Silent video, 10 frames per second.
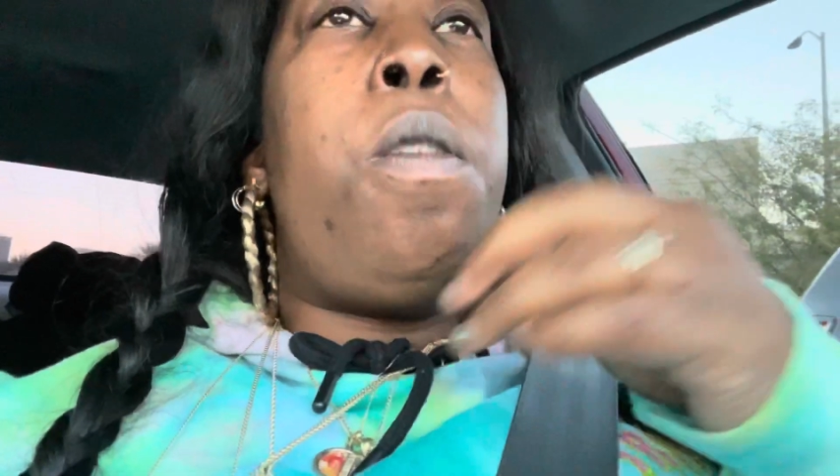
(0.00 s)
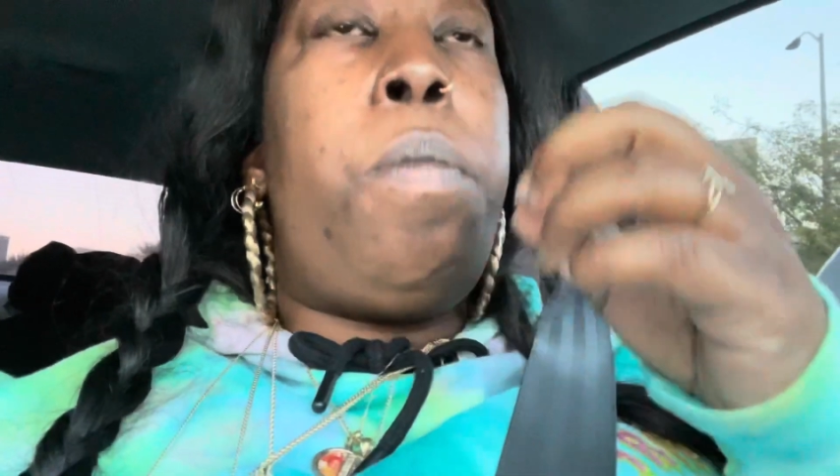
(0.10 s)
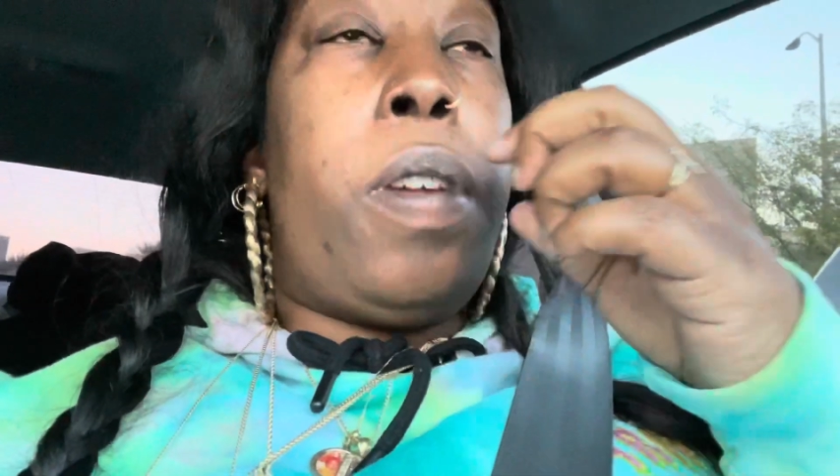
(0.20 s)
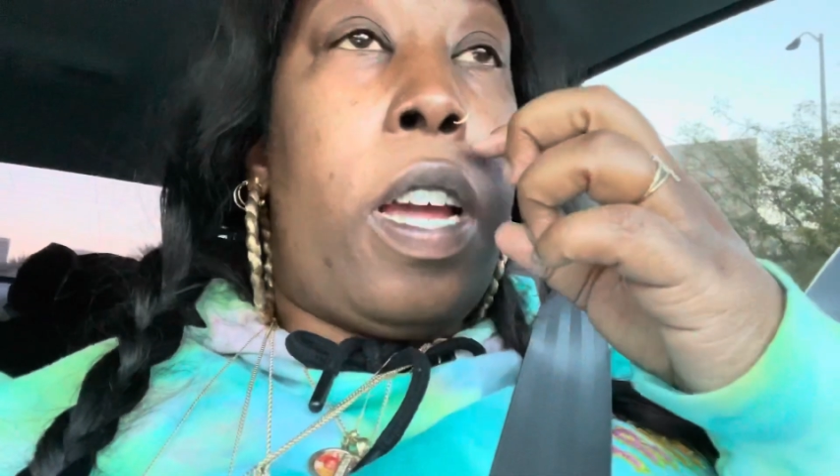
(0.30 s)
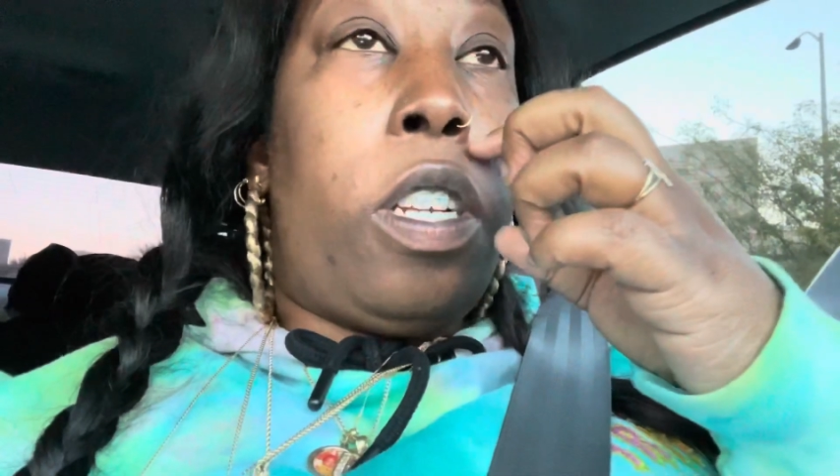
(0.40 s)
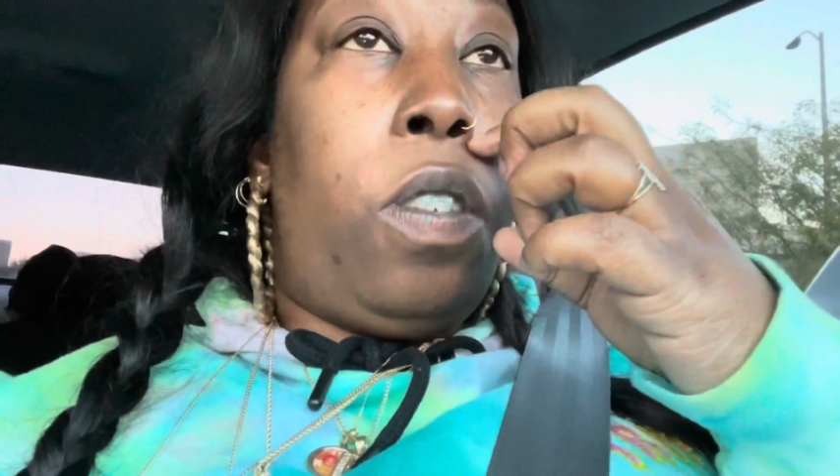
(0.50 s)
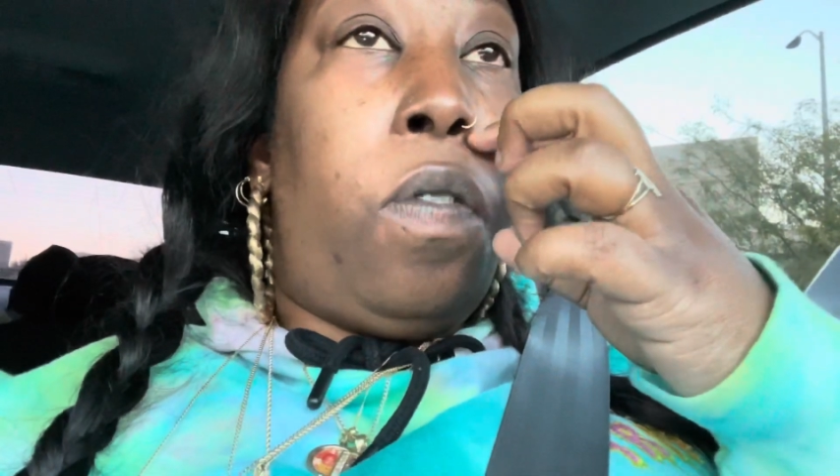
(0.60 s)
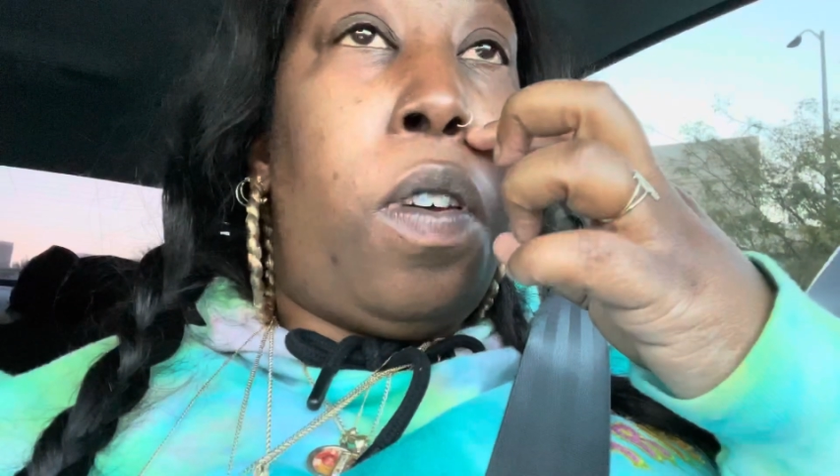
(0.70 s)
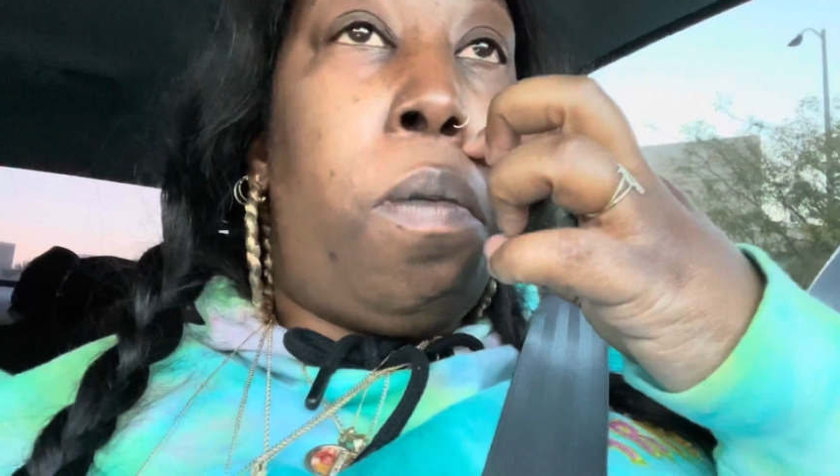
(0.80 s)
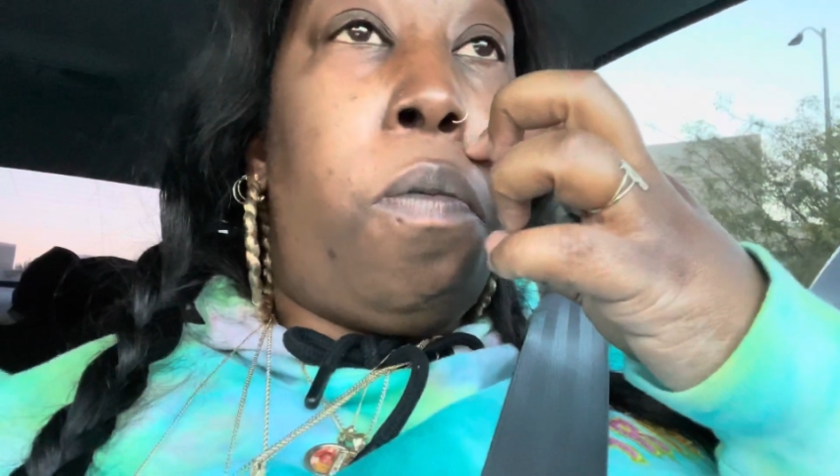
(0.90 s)
but now she
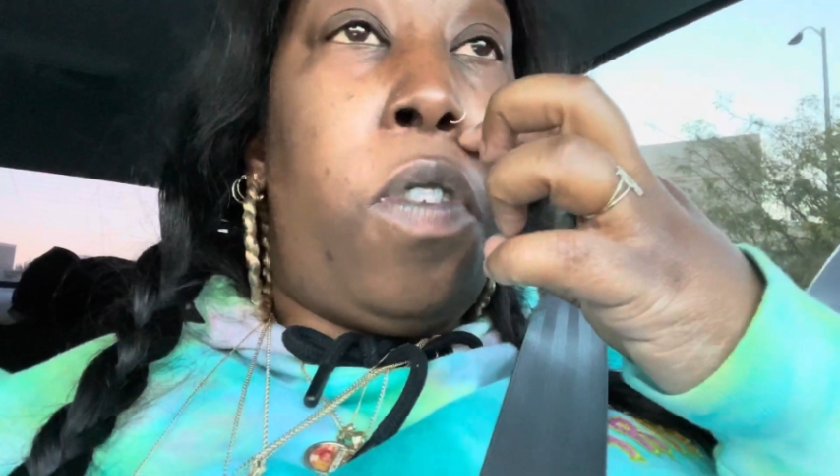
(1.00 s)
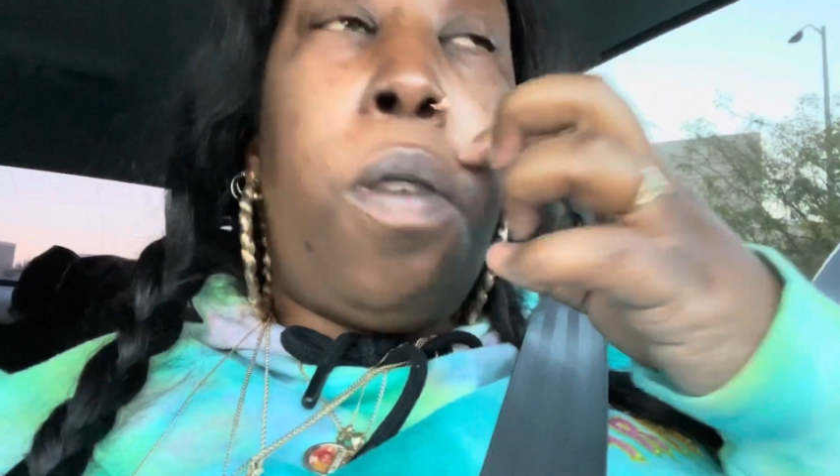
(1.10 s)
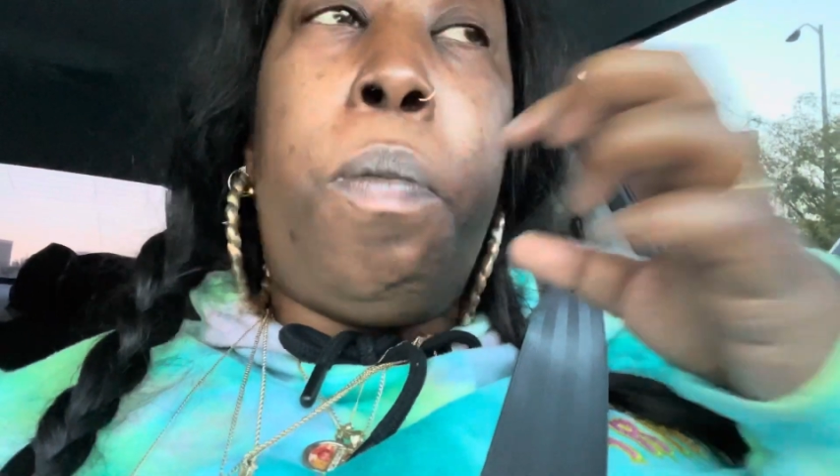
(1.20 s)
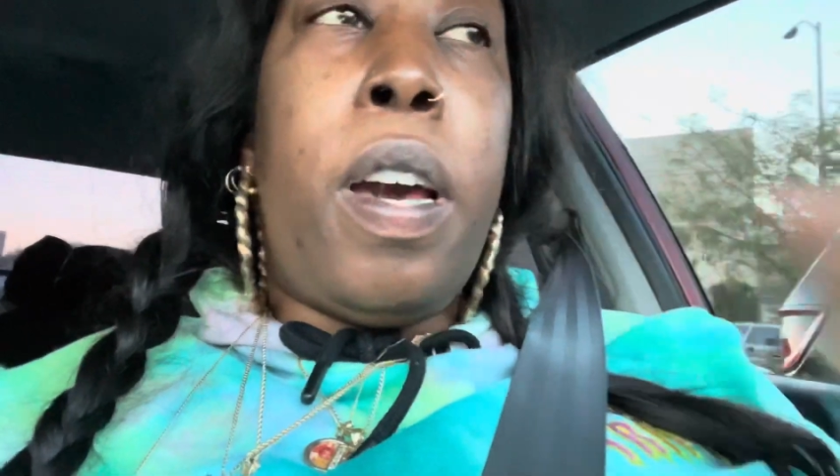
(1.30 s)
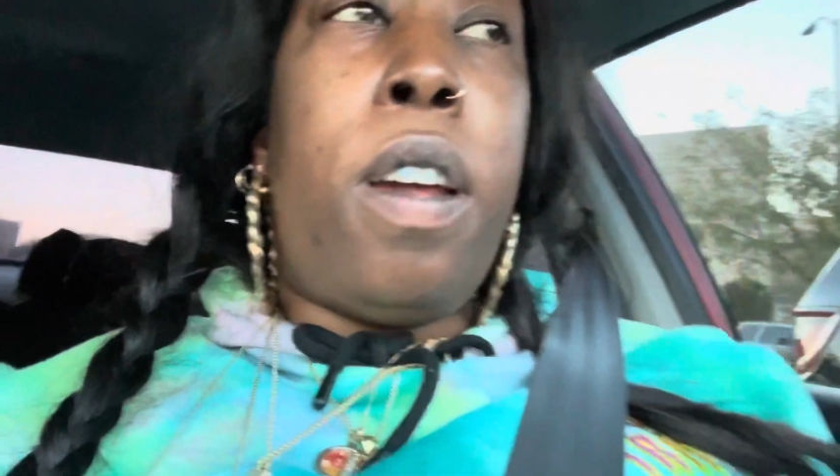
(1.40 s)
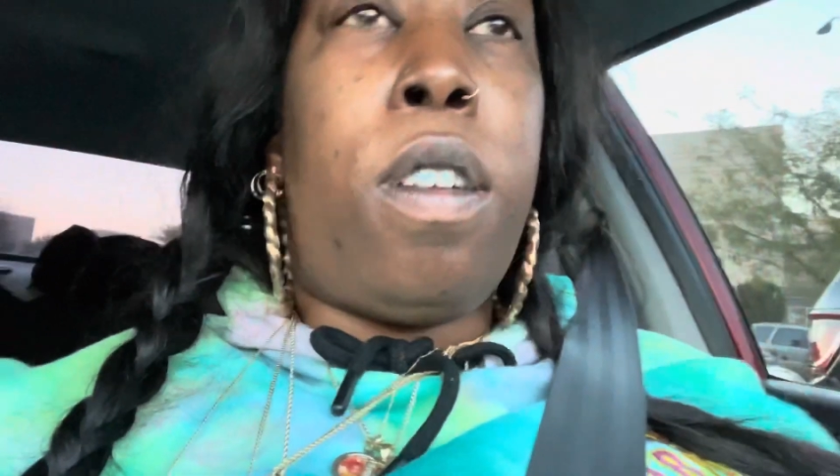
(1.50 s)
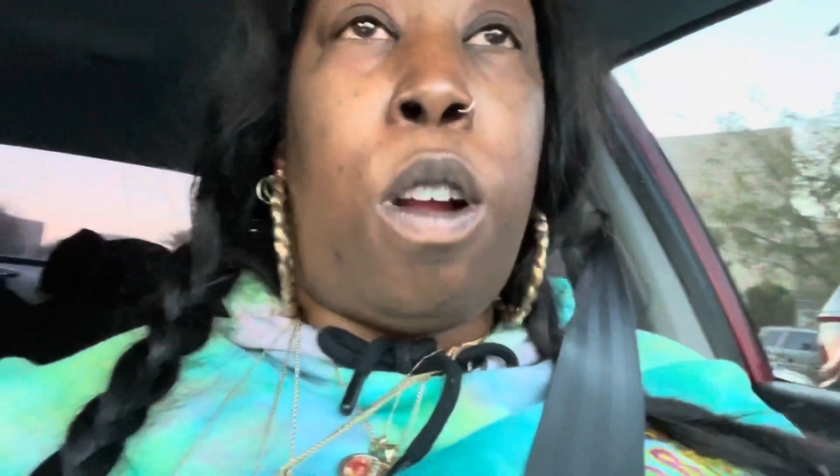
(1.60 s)
feel feel better